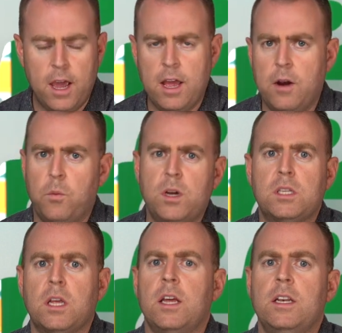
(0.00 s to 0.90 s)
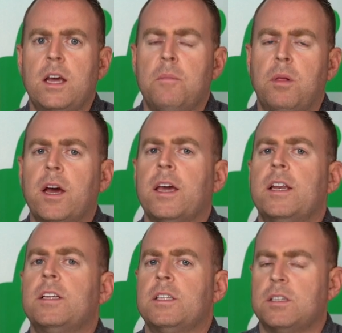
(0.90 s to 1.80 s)
And once the N D I
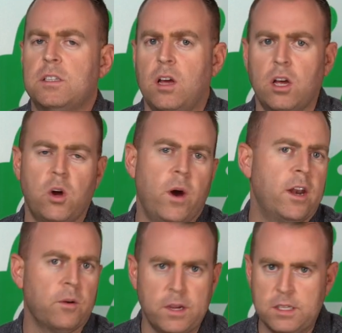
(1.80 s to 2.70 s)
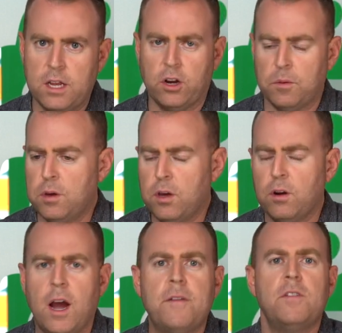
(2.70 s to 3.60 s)
plugin is installed, go ahead and reset your
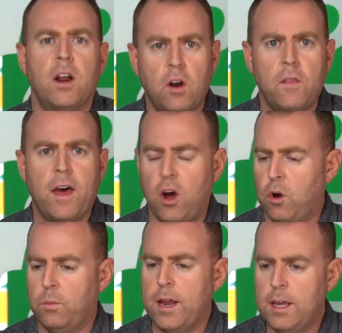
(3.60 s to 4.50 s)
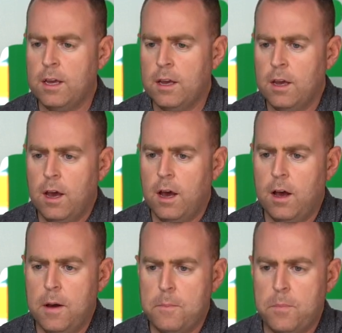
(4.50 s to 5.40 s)
computer. I've done all that already.
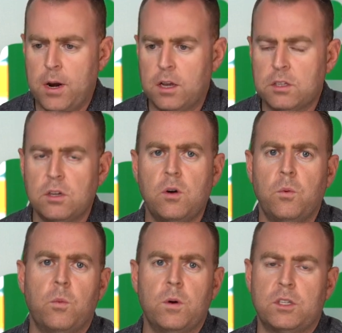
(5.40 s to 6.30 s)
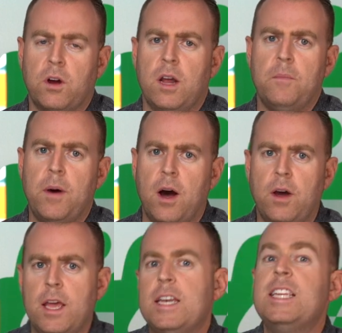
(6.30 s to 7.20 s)
Um, but also what's great
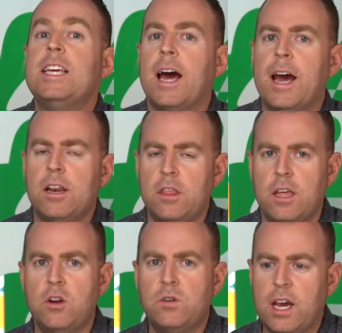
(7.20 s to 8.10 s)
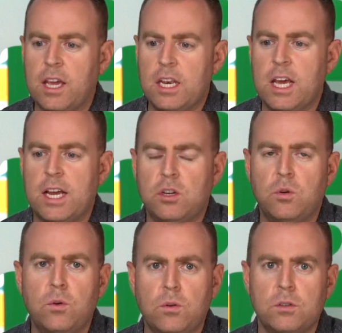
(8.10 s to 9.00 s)
about N D I, the NewTek N D I
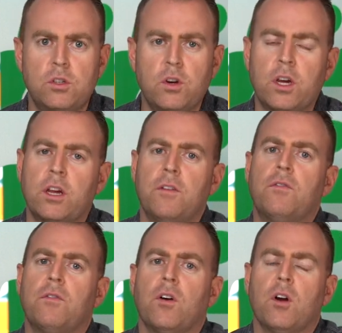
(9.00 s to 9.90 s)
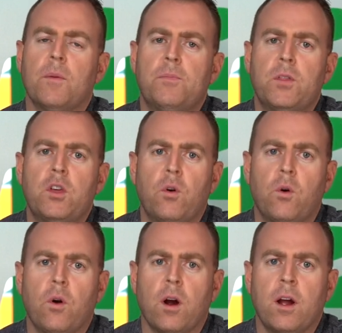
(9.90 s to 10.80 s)
Tools, you can confirm
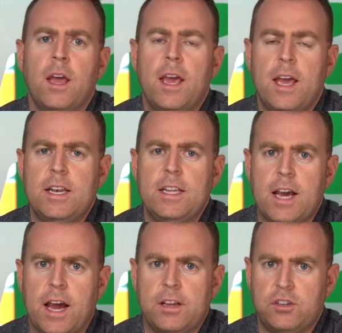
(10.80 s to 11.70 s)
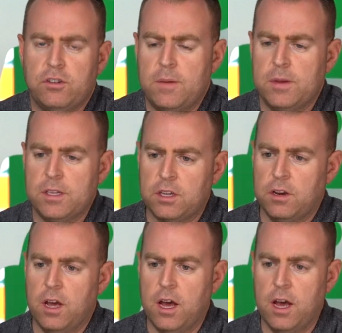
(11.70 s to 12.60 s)
your N D I stream is,
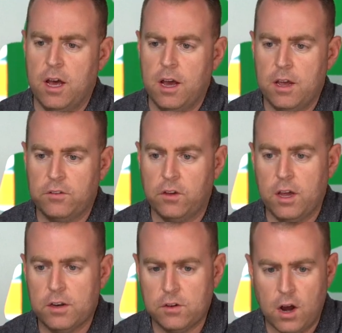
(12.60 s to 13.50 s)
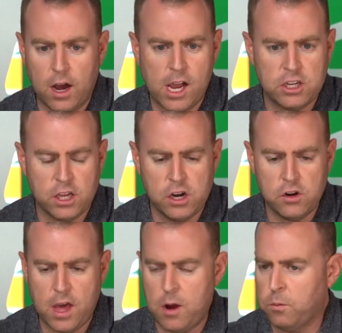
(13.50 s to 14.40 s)
uh, is good. So I'm actually going
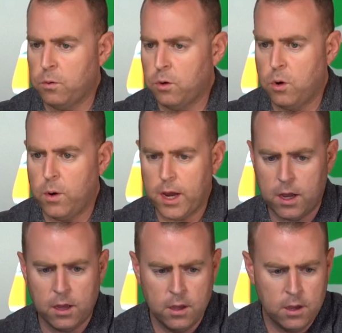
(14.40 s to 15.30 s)
to do that real quick.